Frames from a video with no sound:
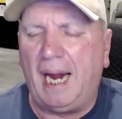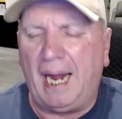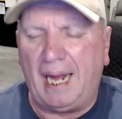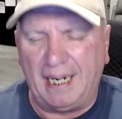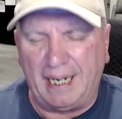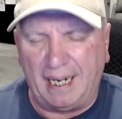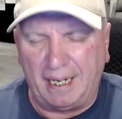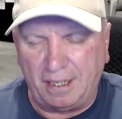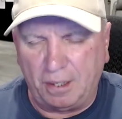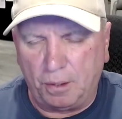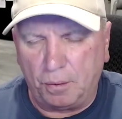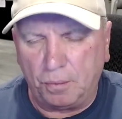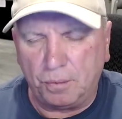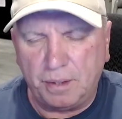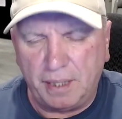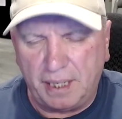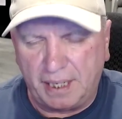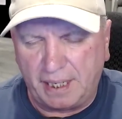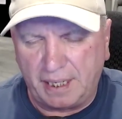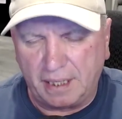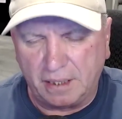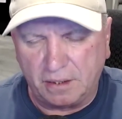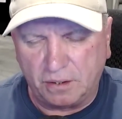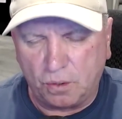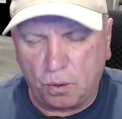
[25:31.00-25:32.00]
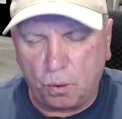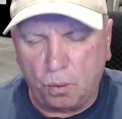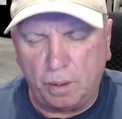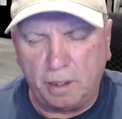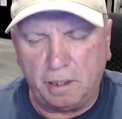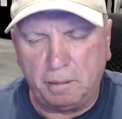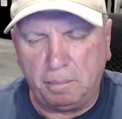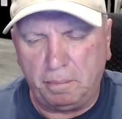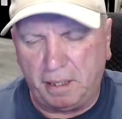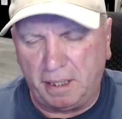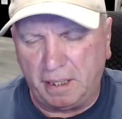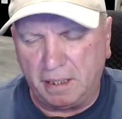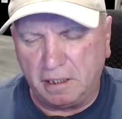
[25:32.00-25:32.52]
And I don't think it's going
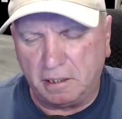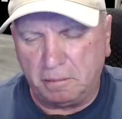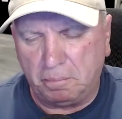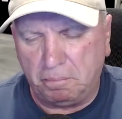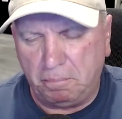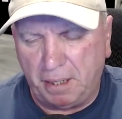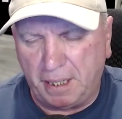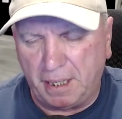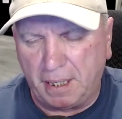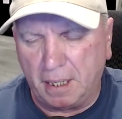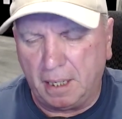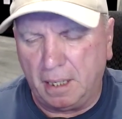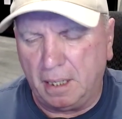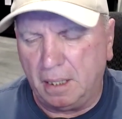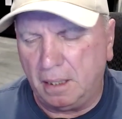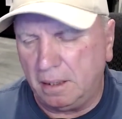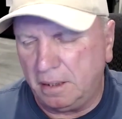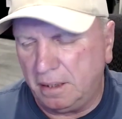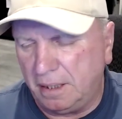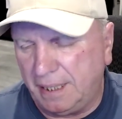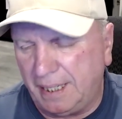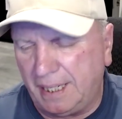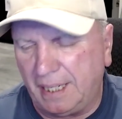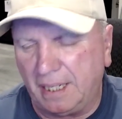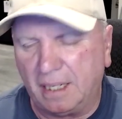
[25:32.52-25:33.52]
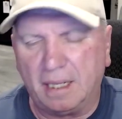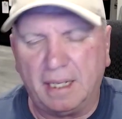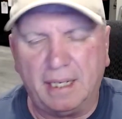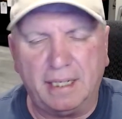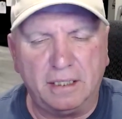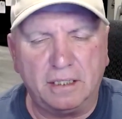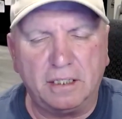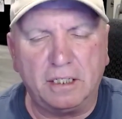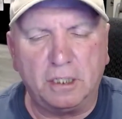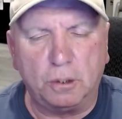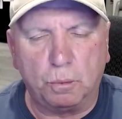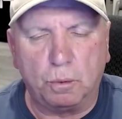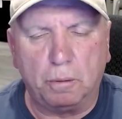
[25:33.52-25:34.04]
to be as big a deal
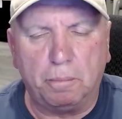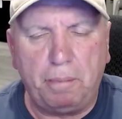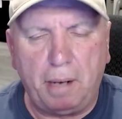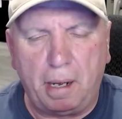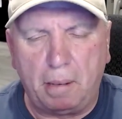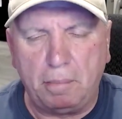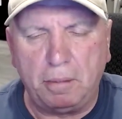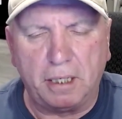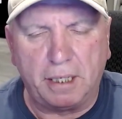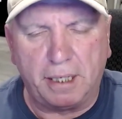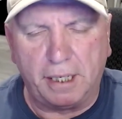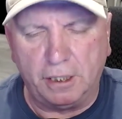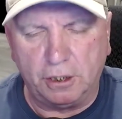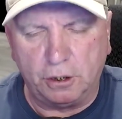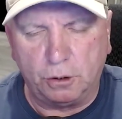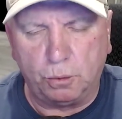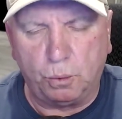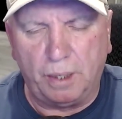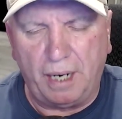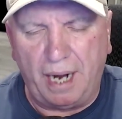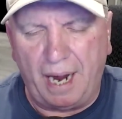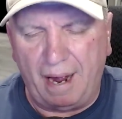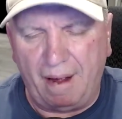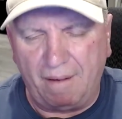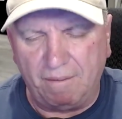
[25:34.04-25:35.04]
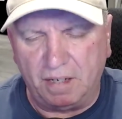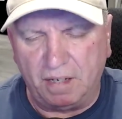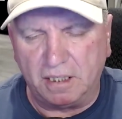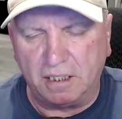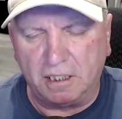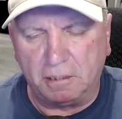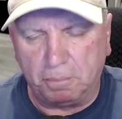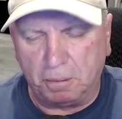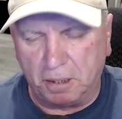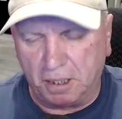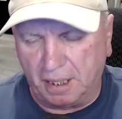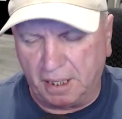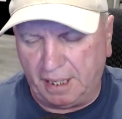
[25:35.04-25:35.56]
as the Republicans would have
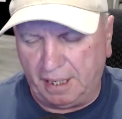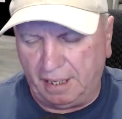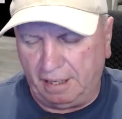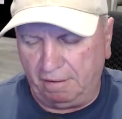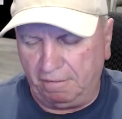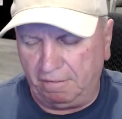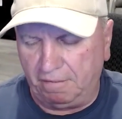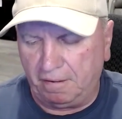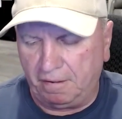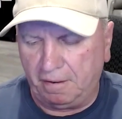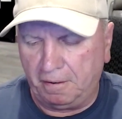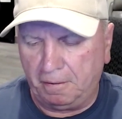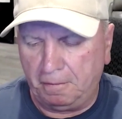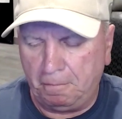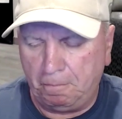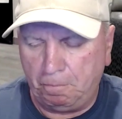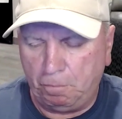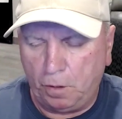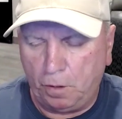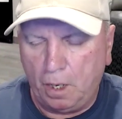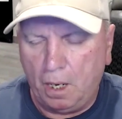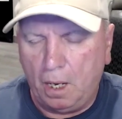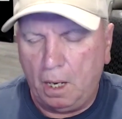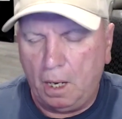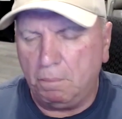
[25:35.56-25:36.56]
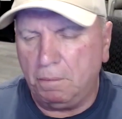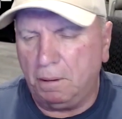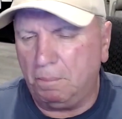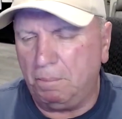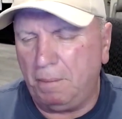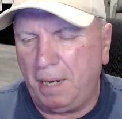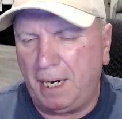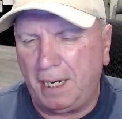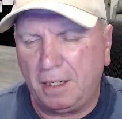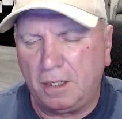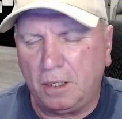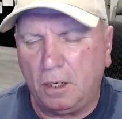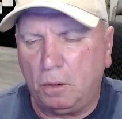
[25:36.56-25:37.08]
us believe. But
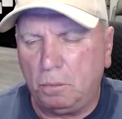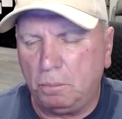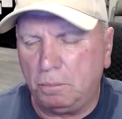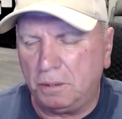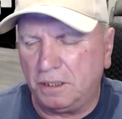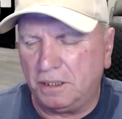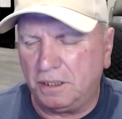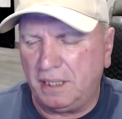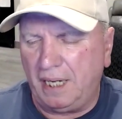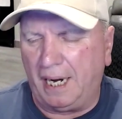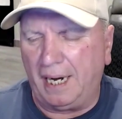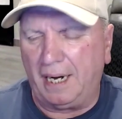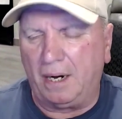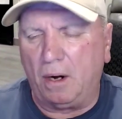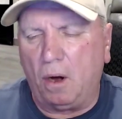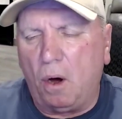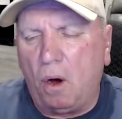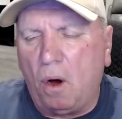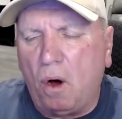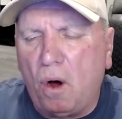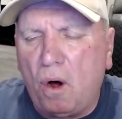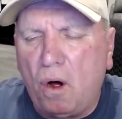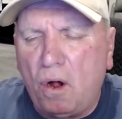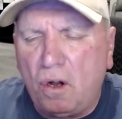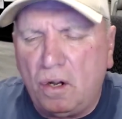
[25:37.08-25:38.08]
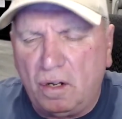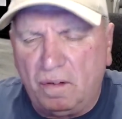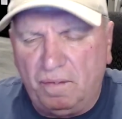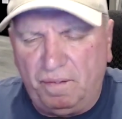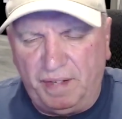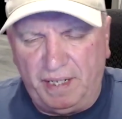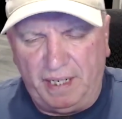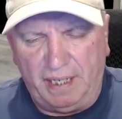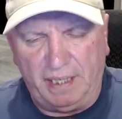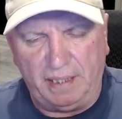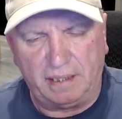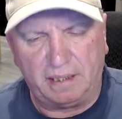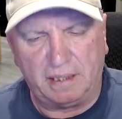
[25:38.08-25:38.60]
make no mistake, all of
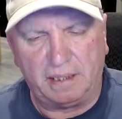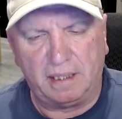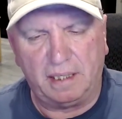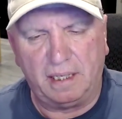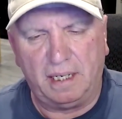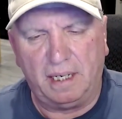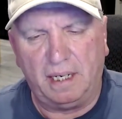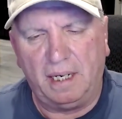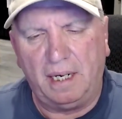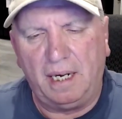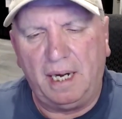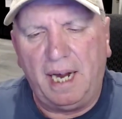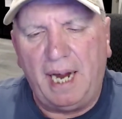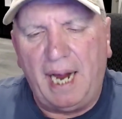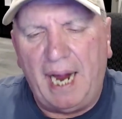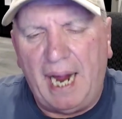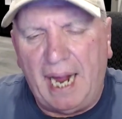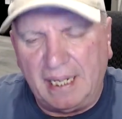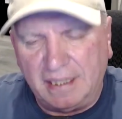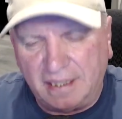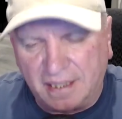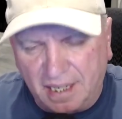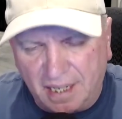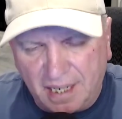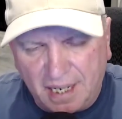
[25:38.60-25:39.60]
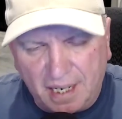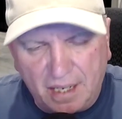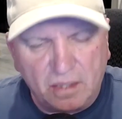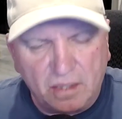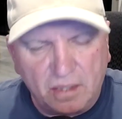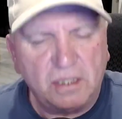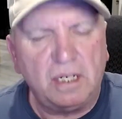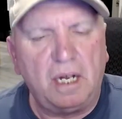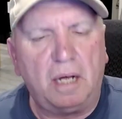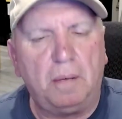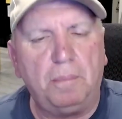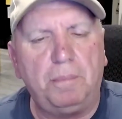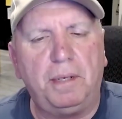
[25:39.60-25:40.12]
this has a little
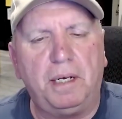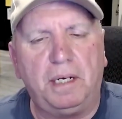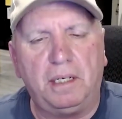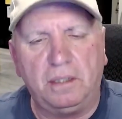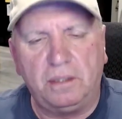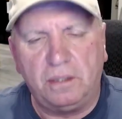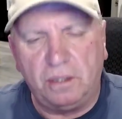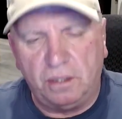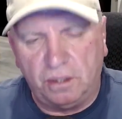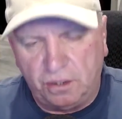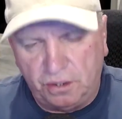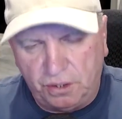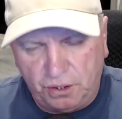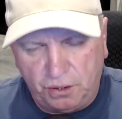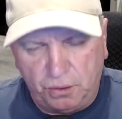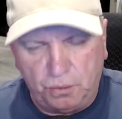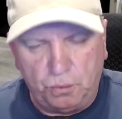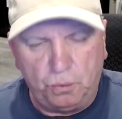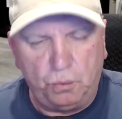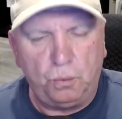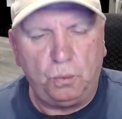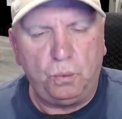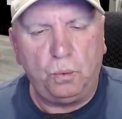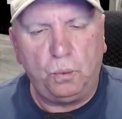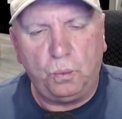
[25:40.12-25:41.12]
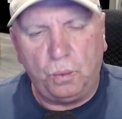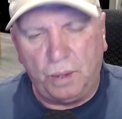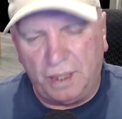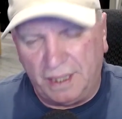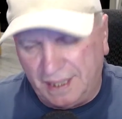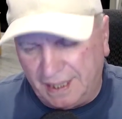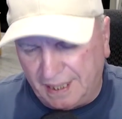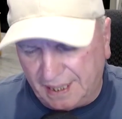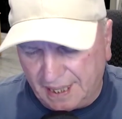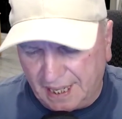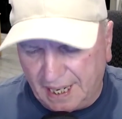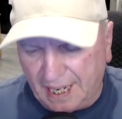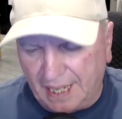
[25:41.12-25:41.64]
something to do with
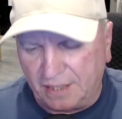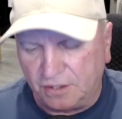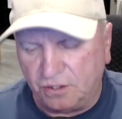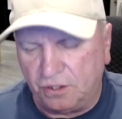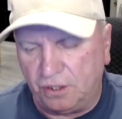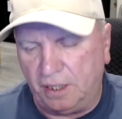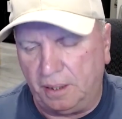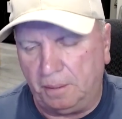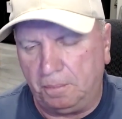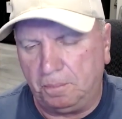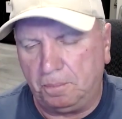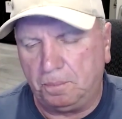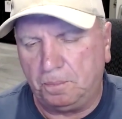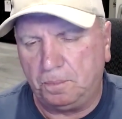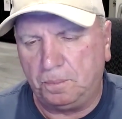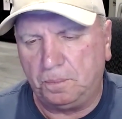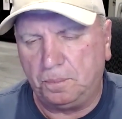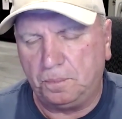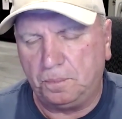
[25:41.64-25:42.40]
the election.